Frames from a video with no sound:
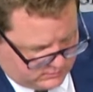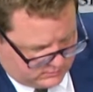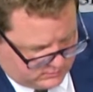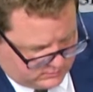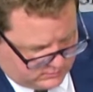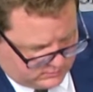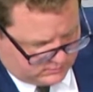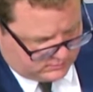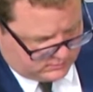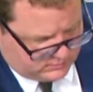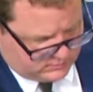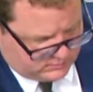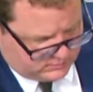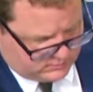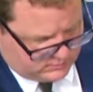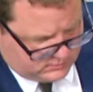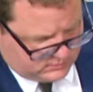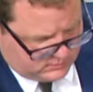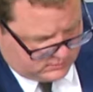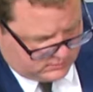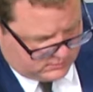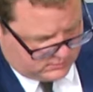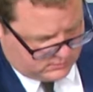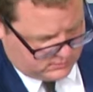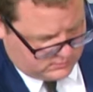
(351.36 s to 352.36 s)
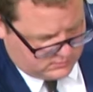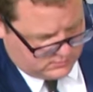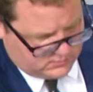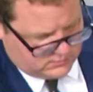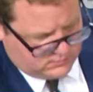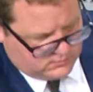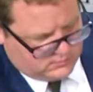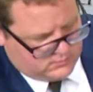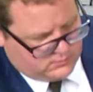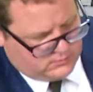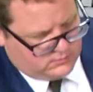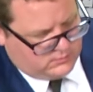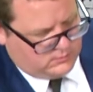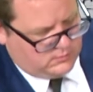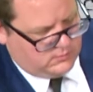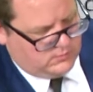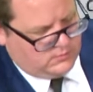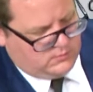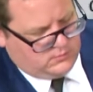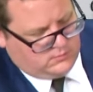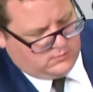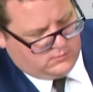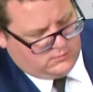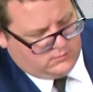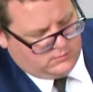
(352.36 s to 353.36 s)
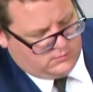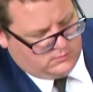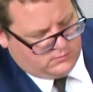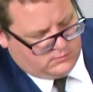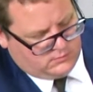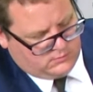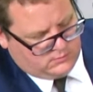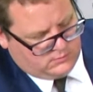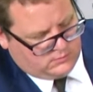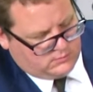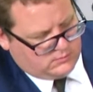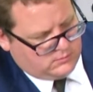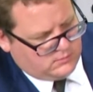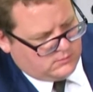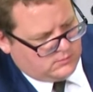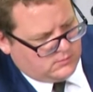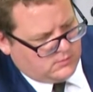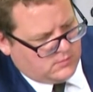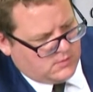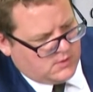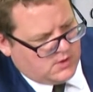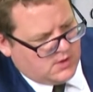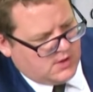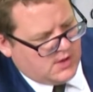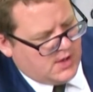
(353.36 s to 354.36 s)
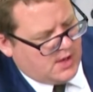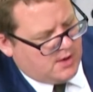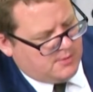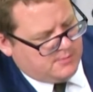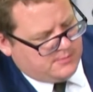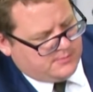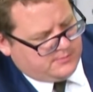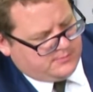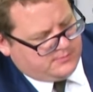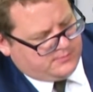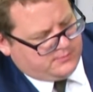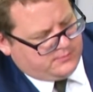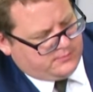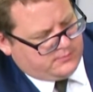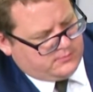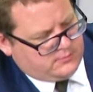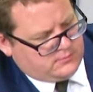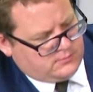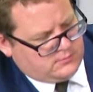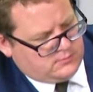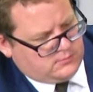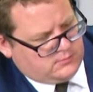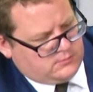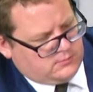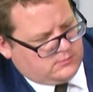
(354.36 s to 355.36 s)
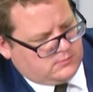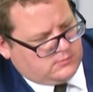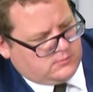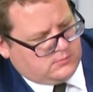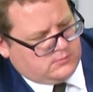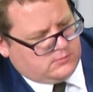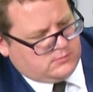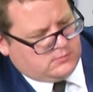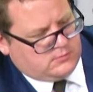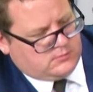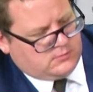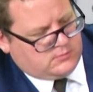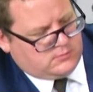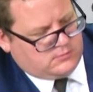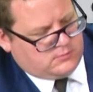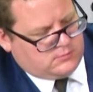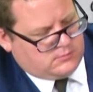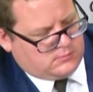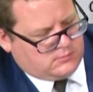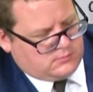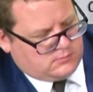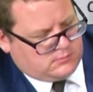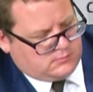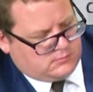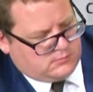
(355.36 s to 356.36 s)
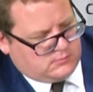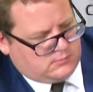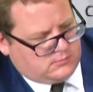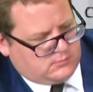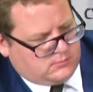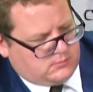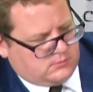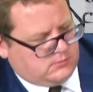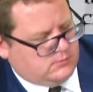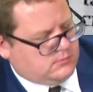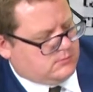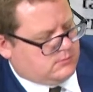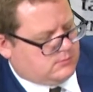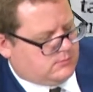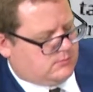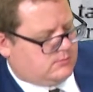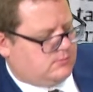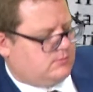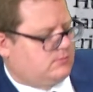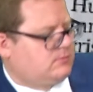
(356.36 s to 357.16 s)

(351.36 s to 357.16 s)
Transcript: The person shown says nothing.